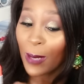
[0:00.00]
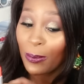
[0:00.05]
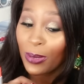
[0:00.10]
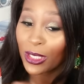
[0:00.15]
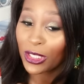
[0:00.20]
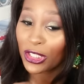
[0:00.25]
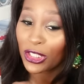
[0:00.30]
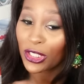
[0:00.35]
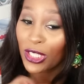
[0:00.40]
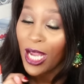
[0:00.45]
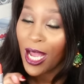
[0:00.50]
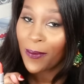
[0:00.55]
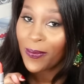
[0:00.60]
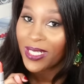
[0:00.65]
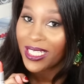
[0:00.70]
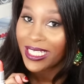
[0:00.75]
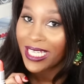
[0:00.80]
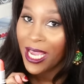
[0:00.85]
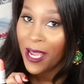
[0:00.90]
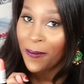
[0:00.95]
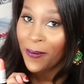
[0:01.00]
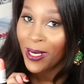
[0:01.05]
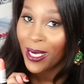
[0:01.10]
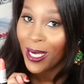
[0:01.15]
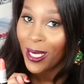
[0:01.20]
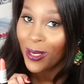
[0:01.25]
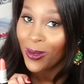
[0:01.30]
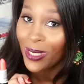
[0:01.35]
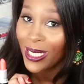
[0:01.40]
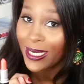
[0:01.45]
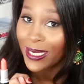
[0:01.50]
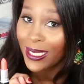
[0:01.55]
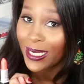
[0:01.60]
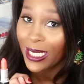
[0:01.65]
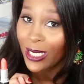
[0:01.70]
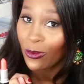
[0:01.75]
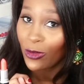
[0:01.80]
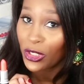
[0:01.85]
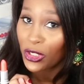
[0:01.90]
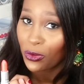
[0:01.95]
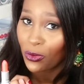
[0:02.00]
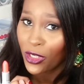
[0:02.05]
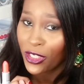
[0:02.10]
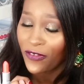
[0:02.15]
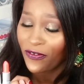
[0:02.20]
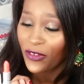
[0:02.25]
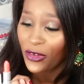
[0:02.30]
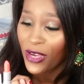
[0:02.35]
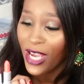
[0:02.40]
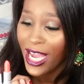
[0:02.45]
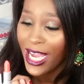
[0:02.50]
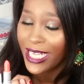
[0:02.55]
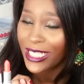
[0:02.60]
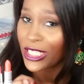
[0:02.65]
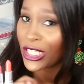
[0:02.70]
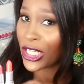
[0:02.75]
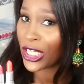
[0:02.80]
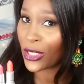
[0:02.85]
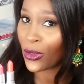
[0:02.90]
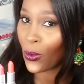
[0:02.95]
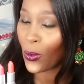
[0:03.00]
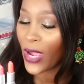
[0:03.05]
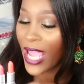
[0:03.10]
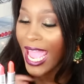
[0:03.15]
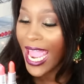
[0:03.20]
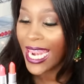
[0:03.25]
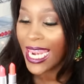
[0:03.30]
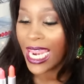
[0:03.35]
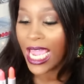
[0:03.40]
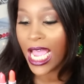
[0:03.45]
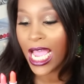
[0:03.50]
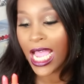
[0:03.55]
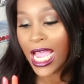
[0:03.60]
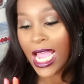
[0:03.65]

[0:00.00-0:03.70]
Put your comments down below. Let's see which one of you guys are going to win.